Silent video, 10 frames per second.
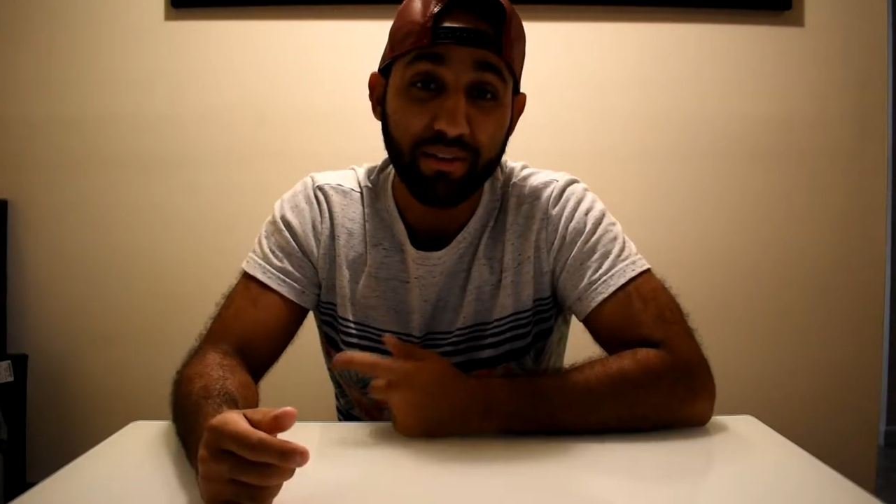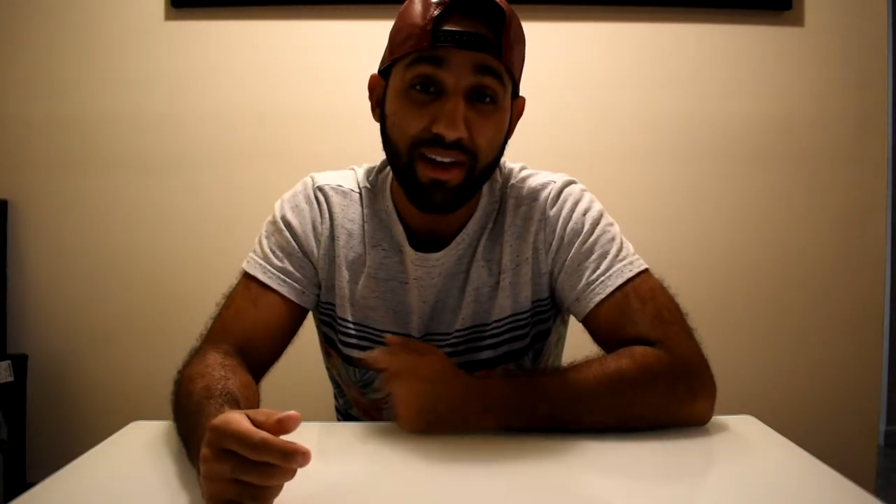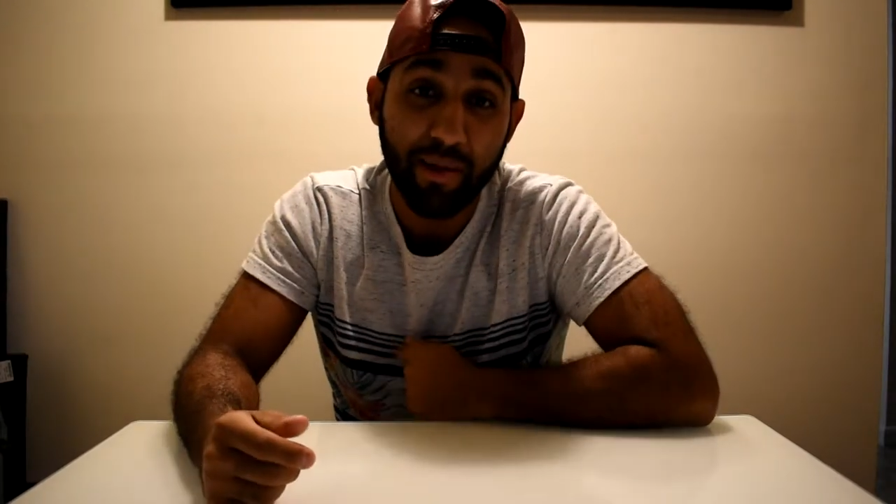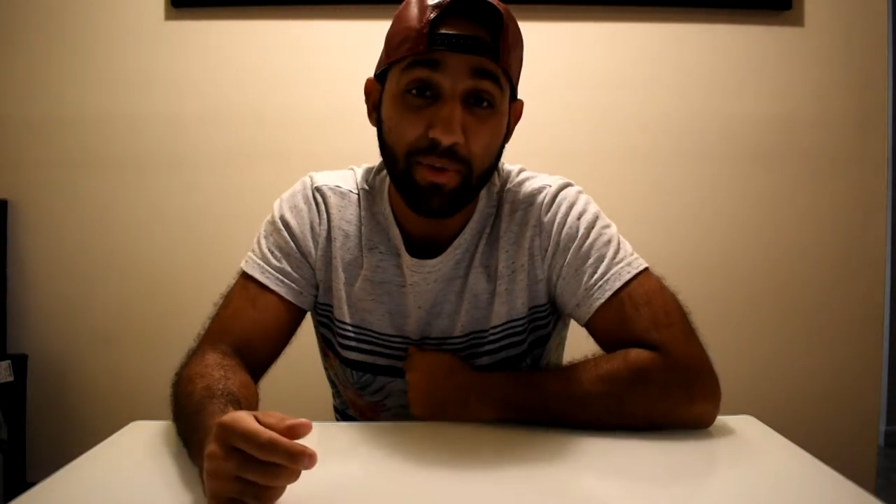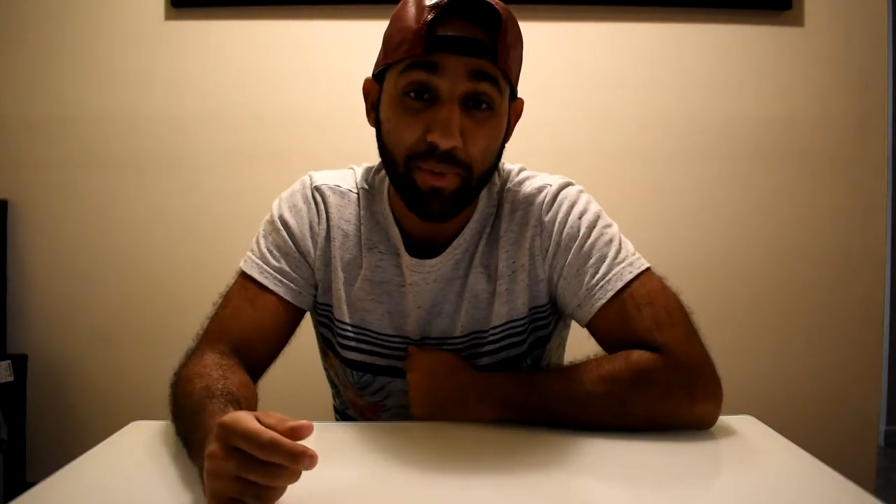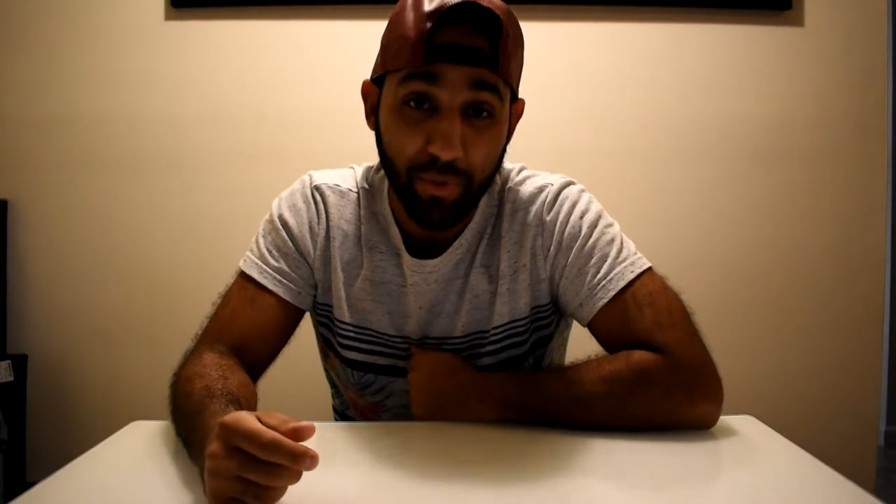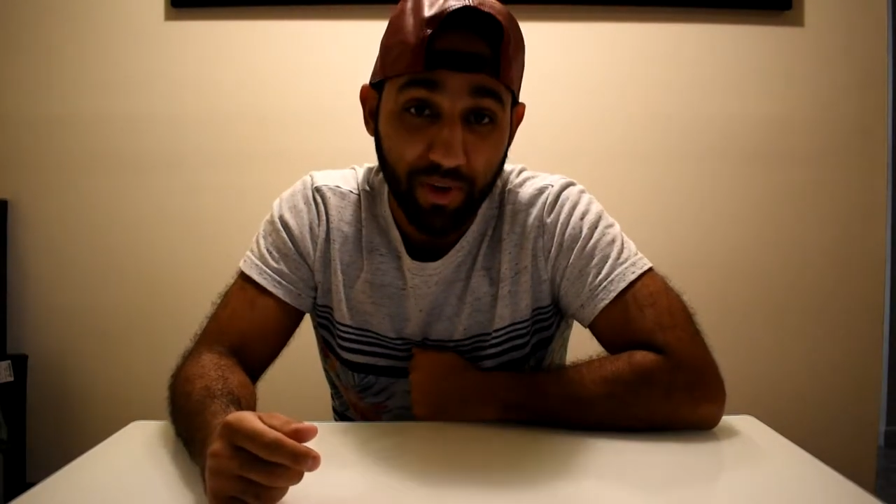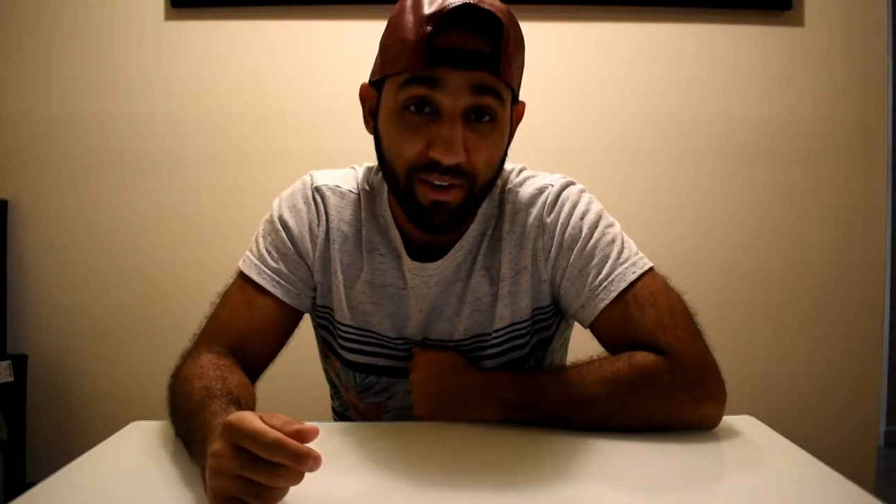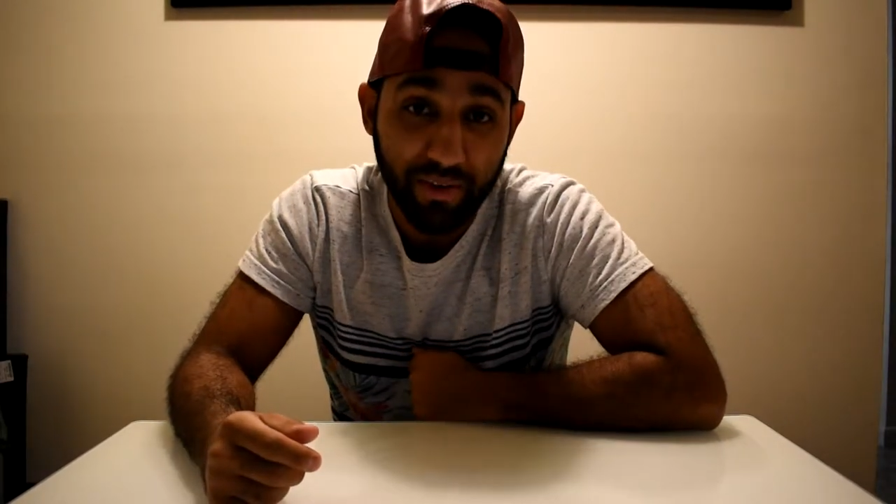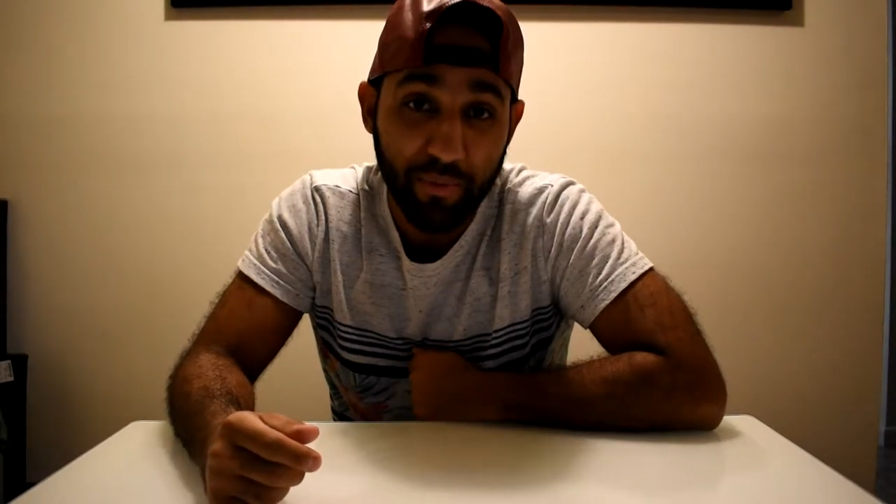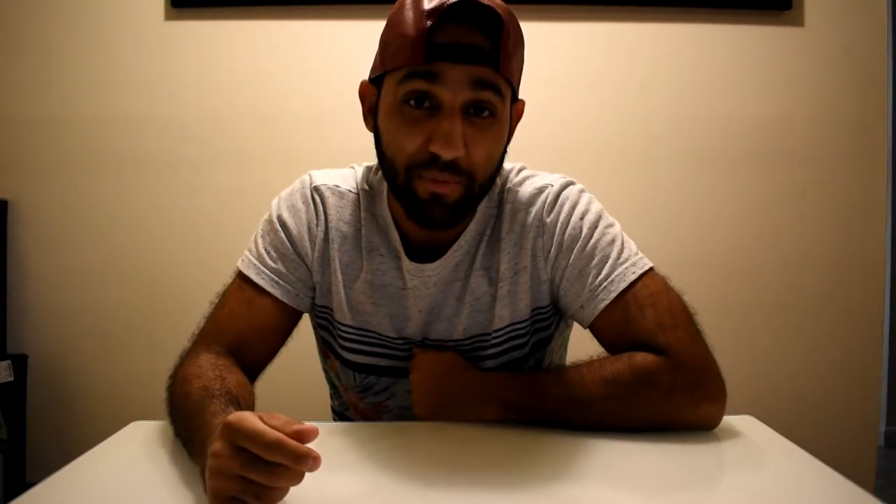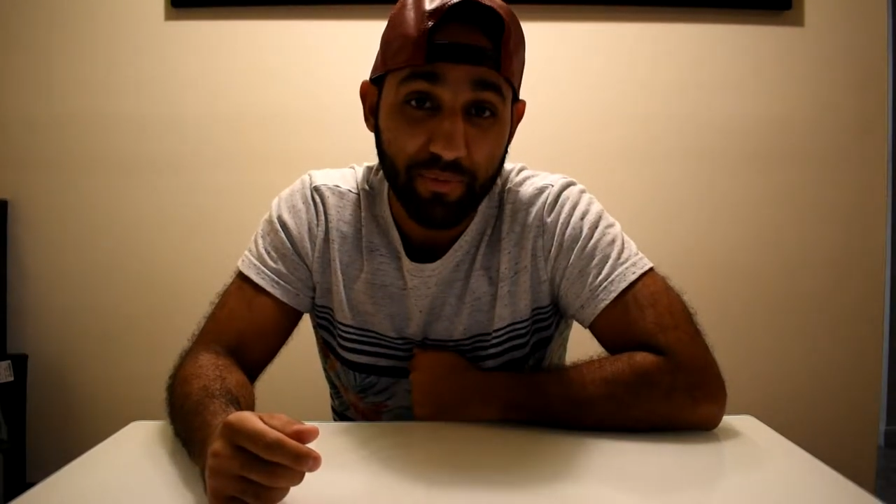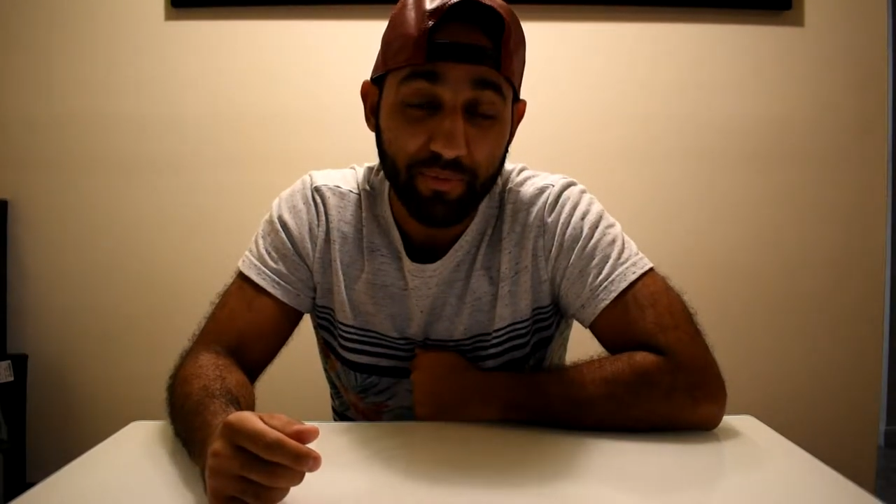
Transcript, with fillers: and I happen to be one of them.